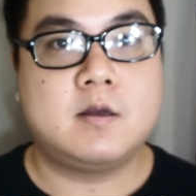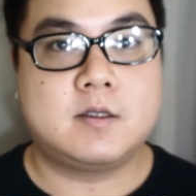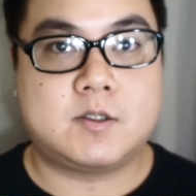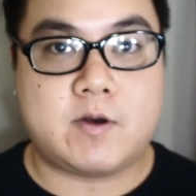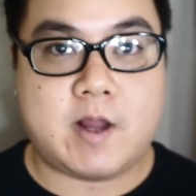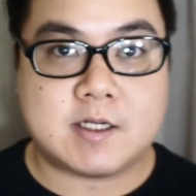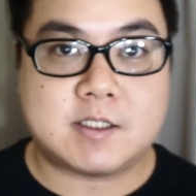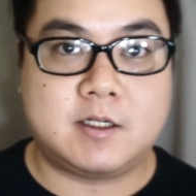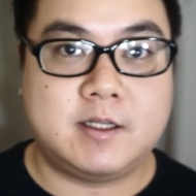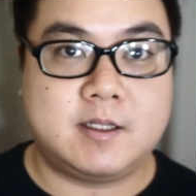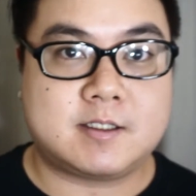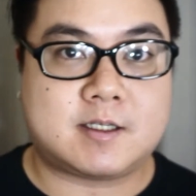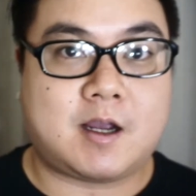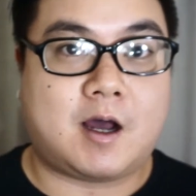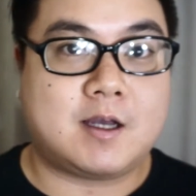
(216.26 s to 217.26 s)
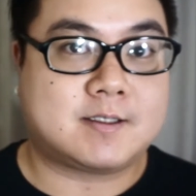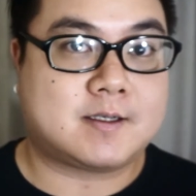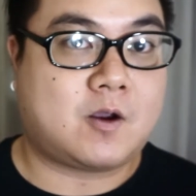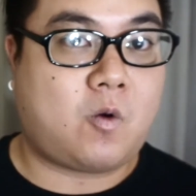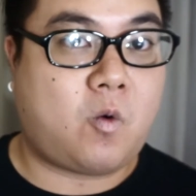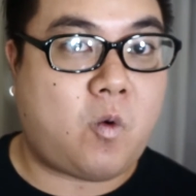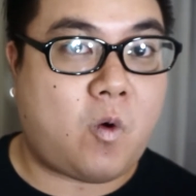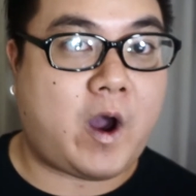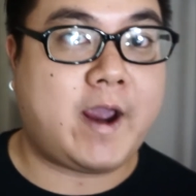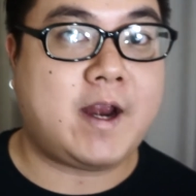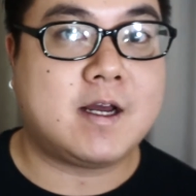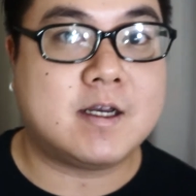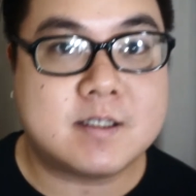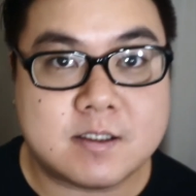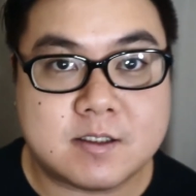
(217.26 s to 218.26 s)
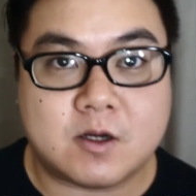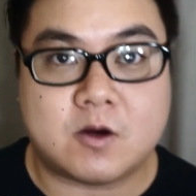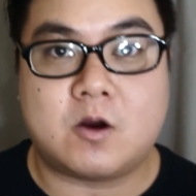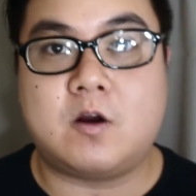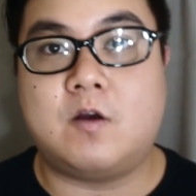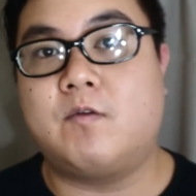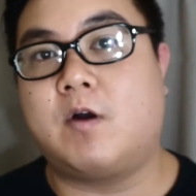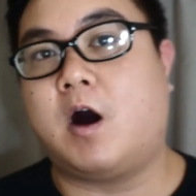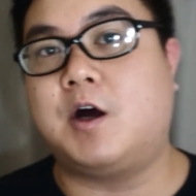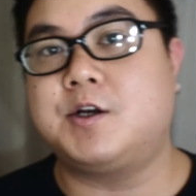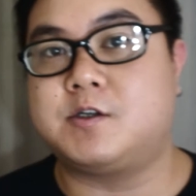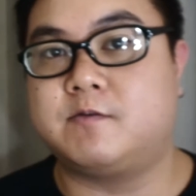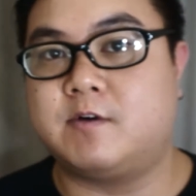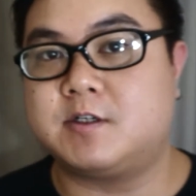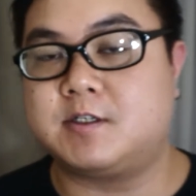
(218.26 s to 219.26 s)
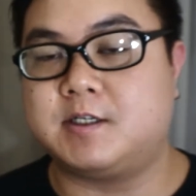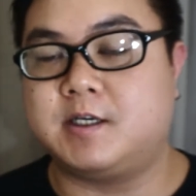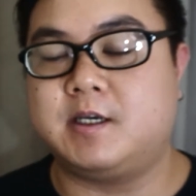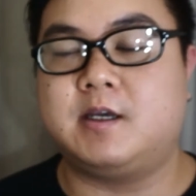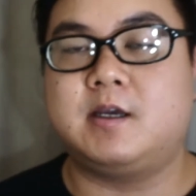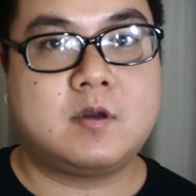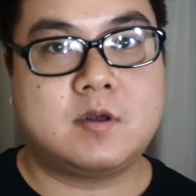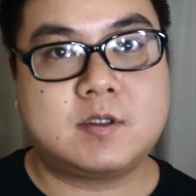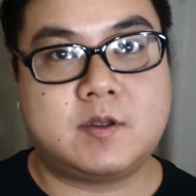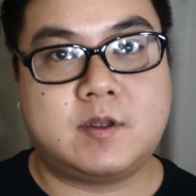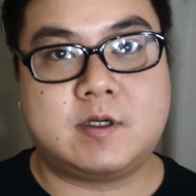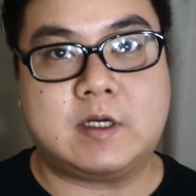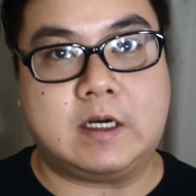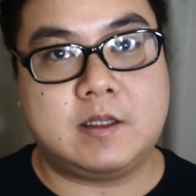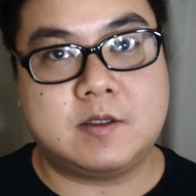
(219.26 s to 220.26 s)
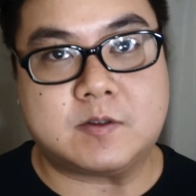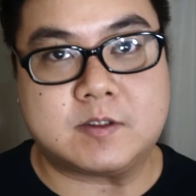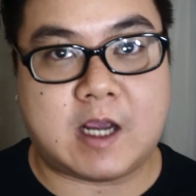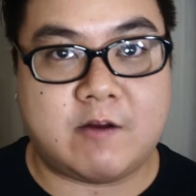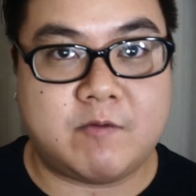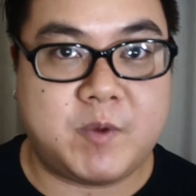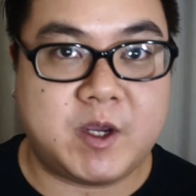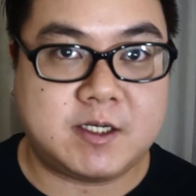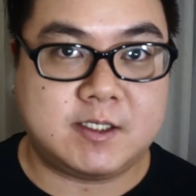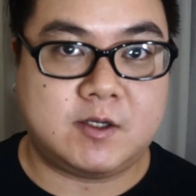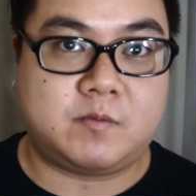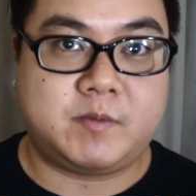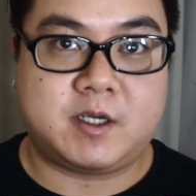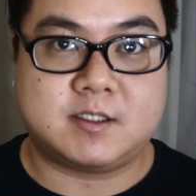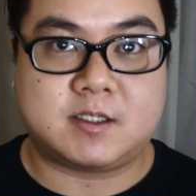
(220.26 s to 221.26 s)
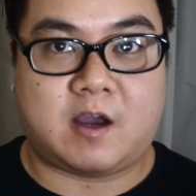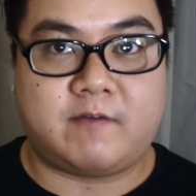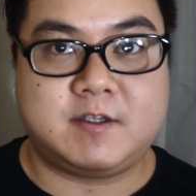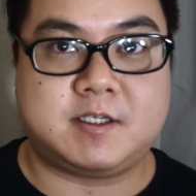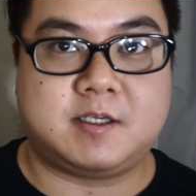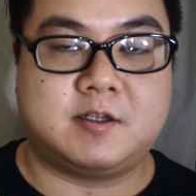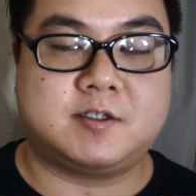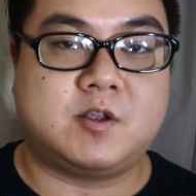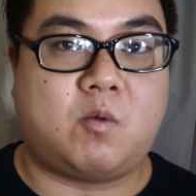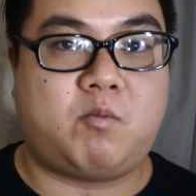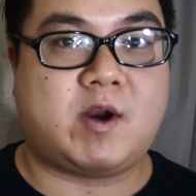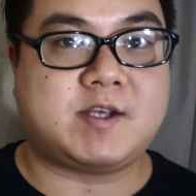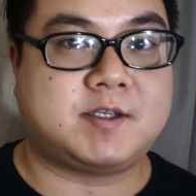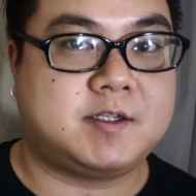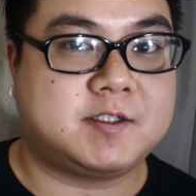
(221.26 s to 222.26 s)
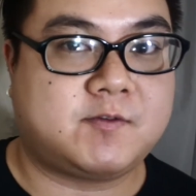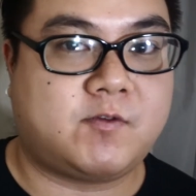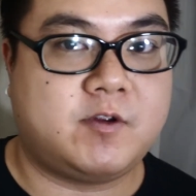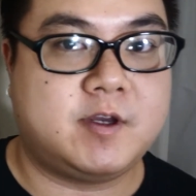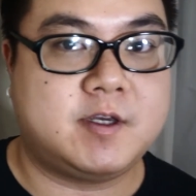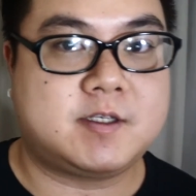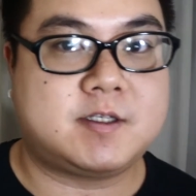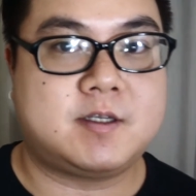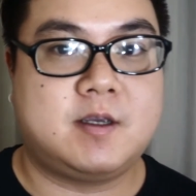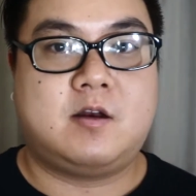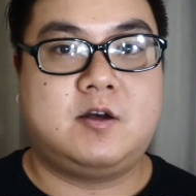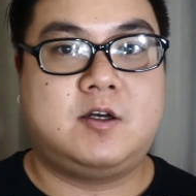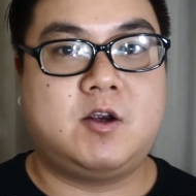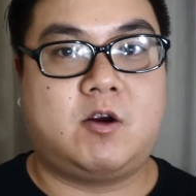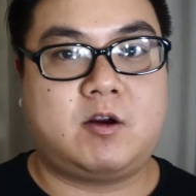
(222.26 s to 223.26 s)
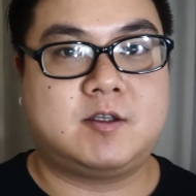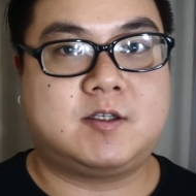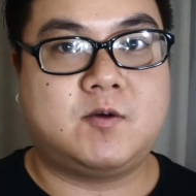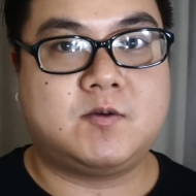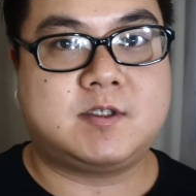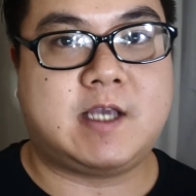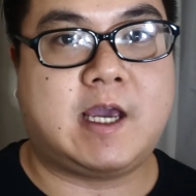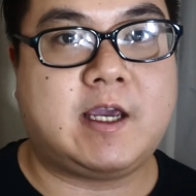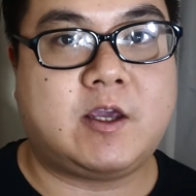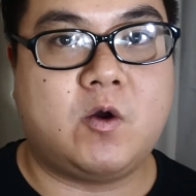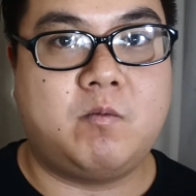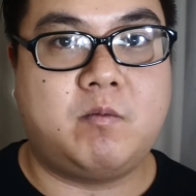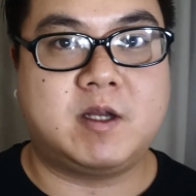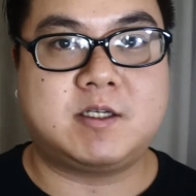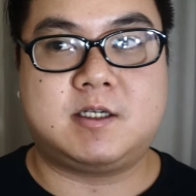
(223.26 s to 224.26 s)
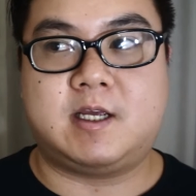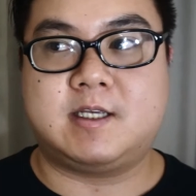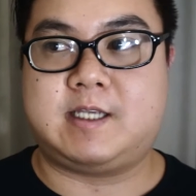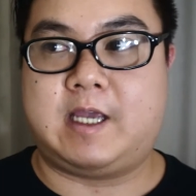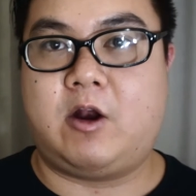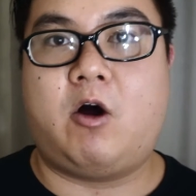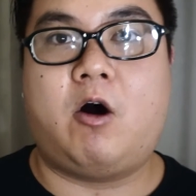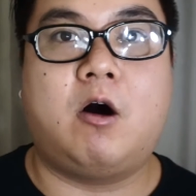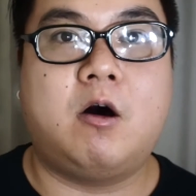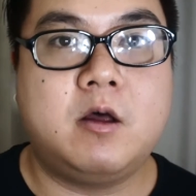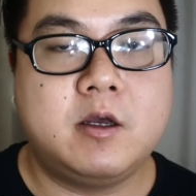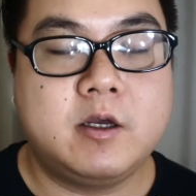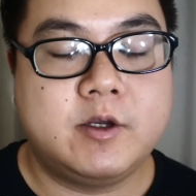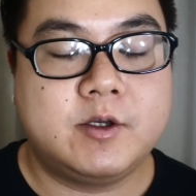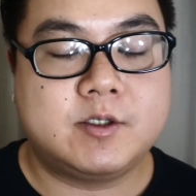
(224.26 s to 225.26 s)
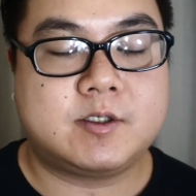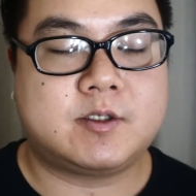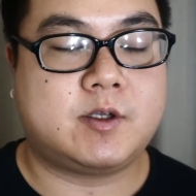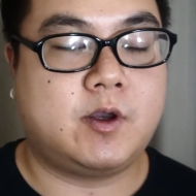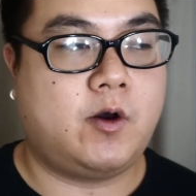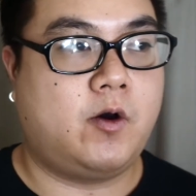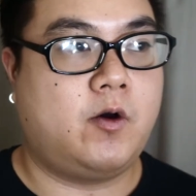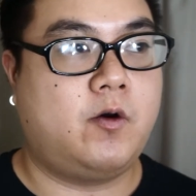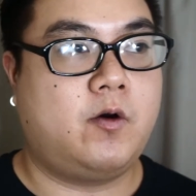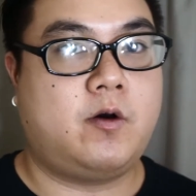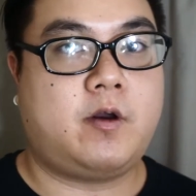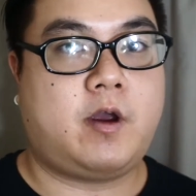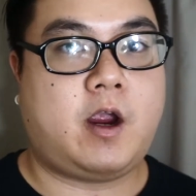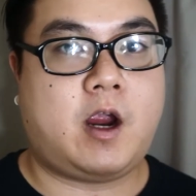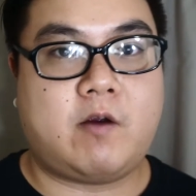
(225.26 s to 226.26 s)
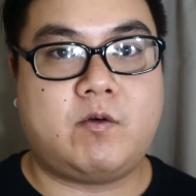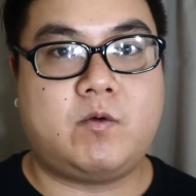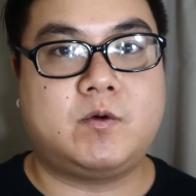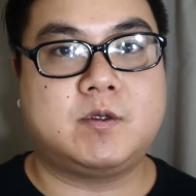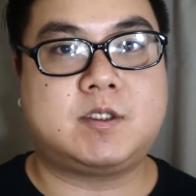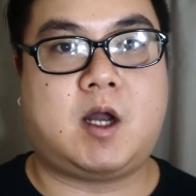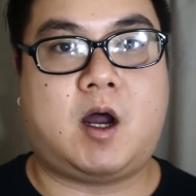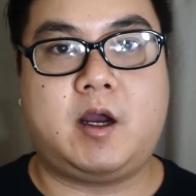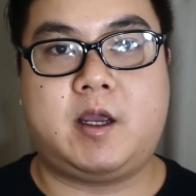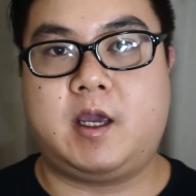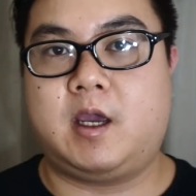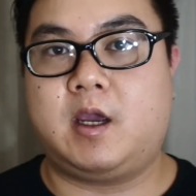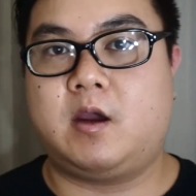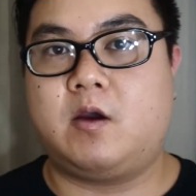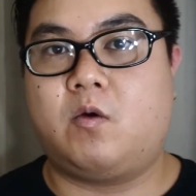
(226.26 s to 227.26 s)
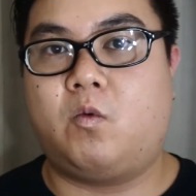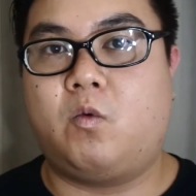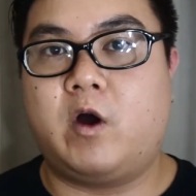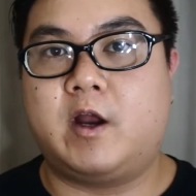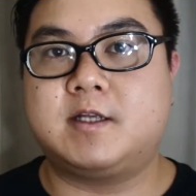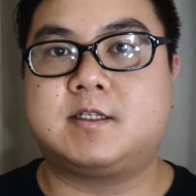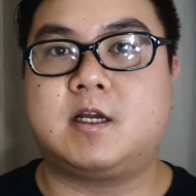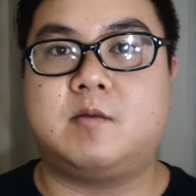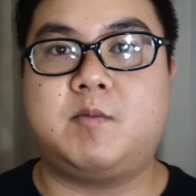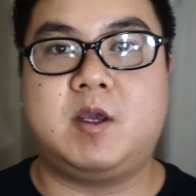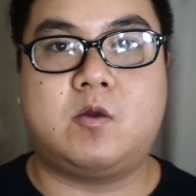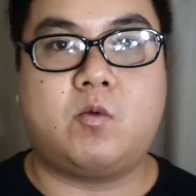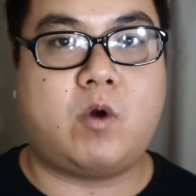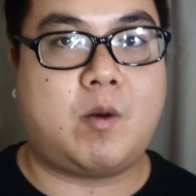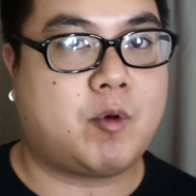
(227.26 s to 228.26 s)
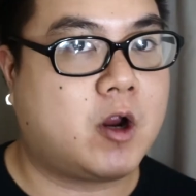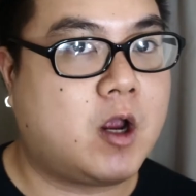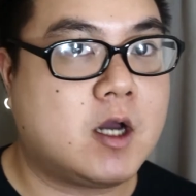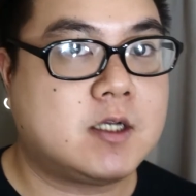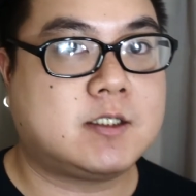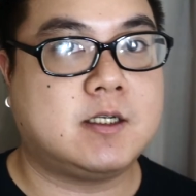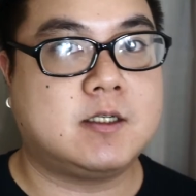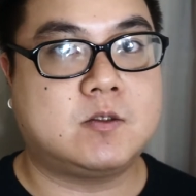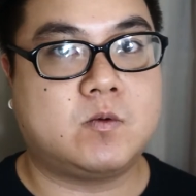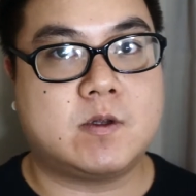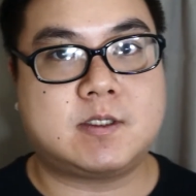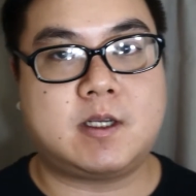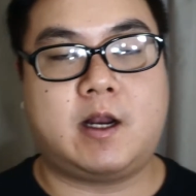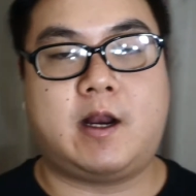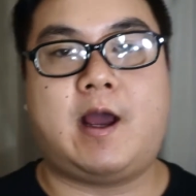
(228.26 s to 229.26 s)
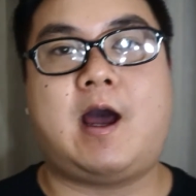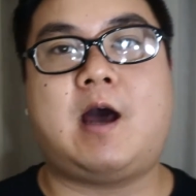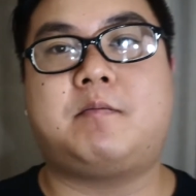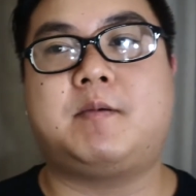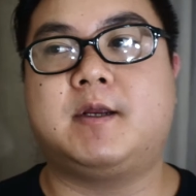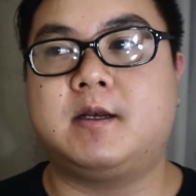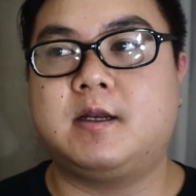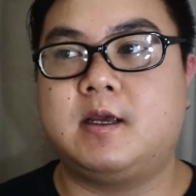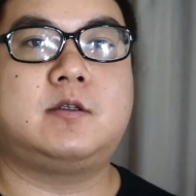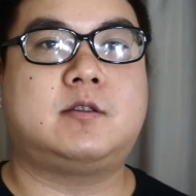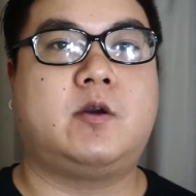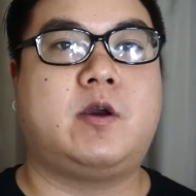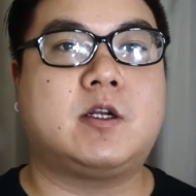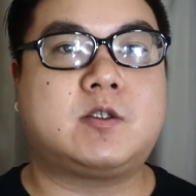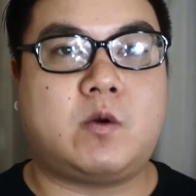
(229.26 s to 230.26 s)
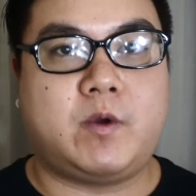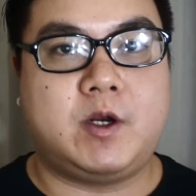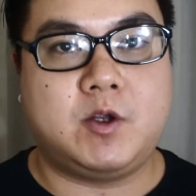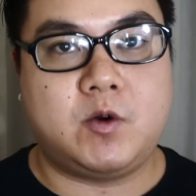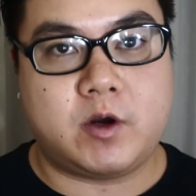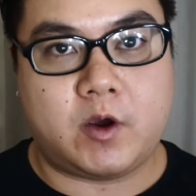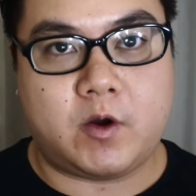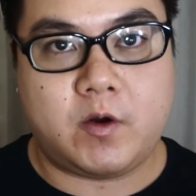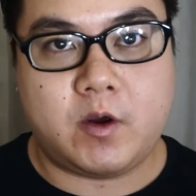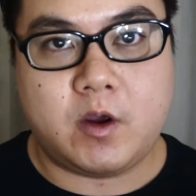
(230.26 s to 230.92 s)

So naturally this caused quite a stir of controversy. So this is kind of a big deal because obviously there's no precedence for this during a Sousenkyo, much less at all. So everyone was talking, what is going to be the repercussions, what's going to happen. So here's what we do know.